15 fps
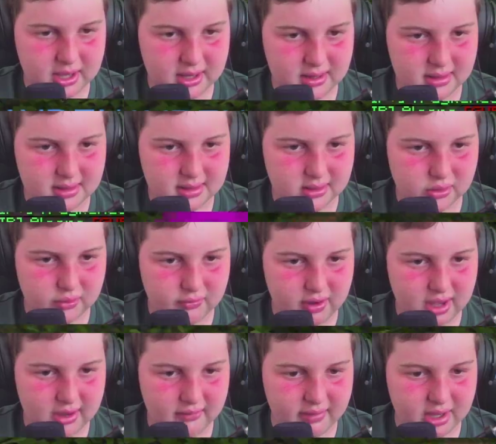of the single
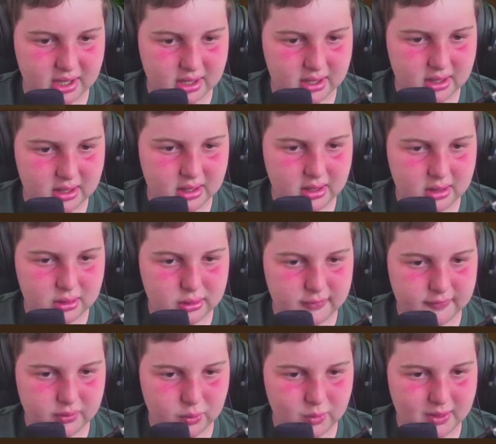rider line. So if
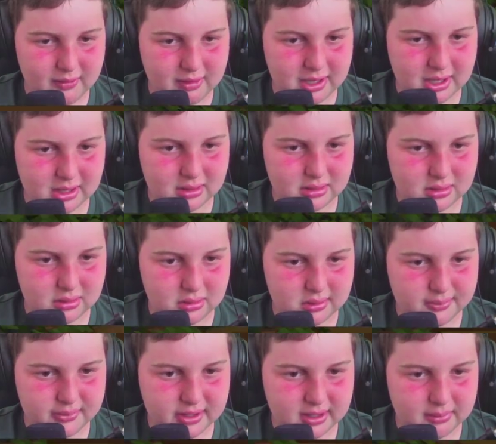you're willing to
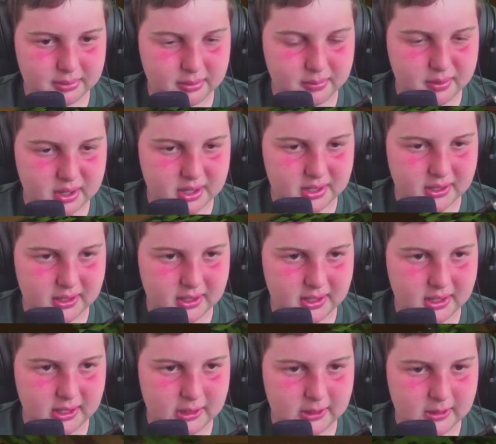split up your
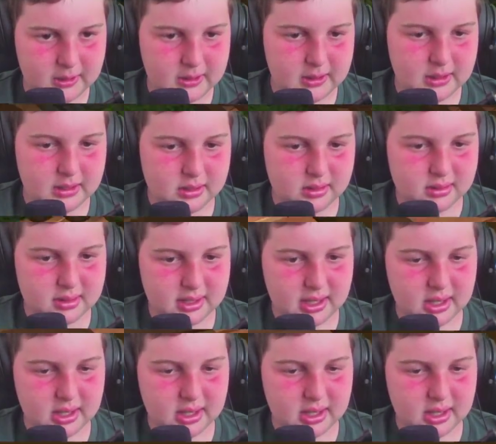party just to get